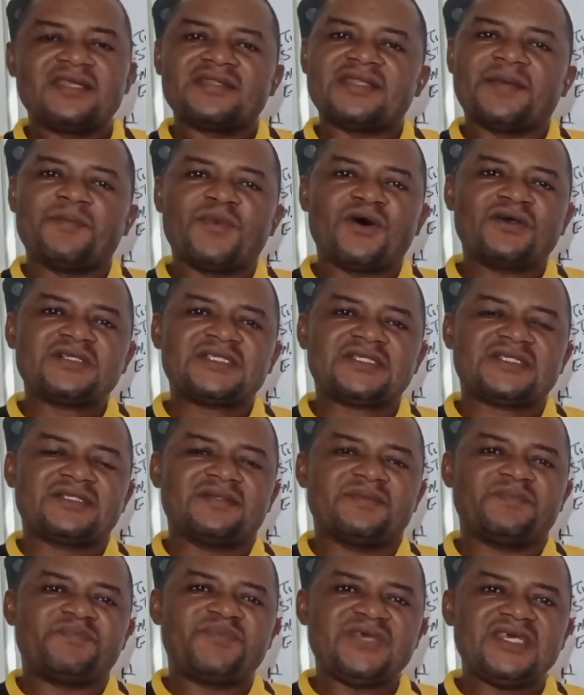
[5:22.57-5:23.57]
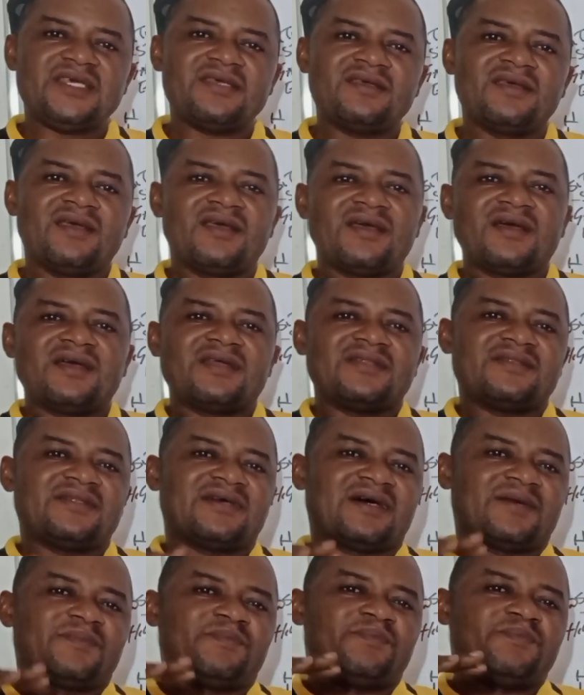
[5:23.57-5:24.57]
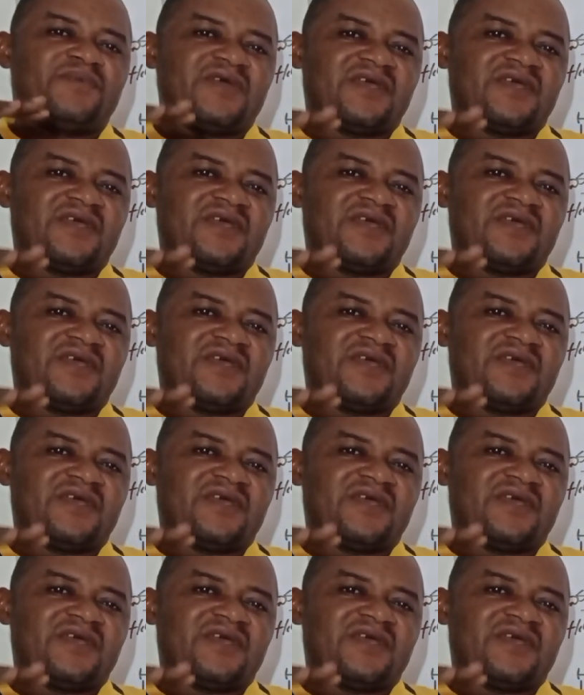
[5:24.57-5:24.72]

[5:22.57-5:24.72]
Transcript: there must be a